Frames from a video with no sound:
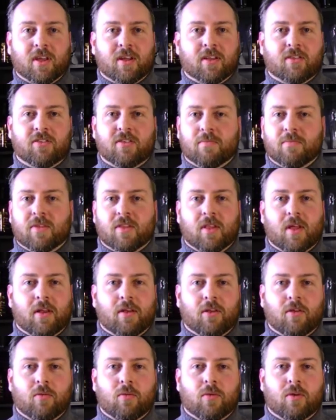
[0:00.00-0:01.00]
think it's something
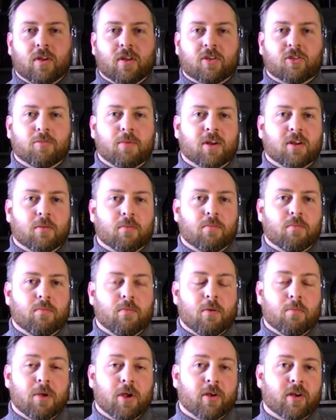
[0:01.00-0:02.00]
that you would expect an
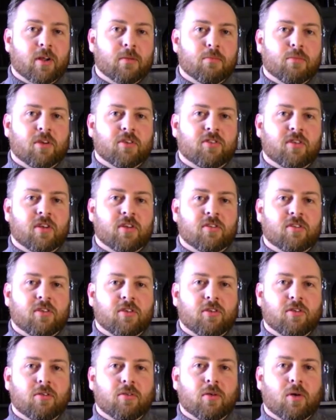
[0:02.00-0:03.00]
American president to
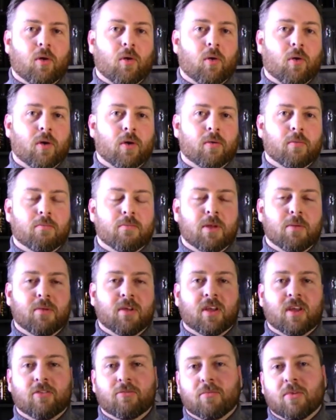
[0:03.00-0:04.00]
do, or
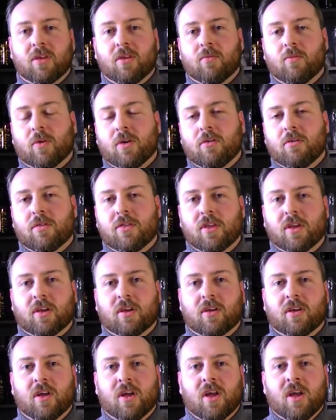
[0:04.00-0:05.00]
maybe give me what you
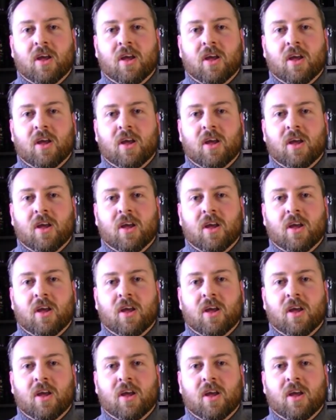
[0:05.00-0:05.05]
think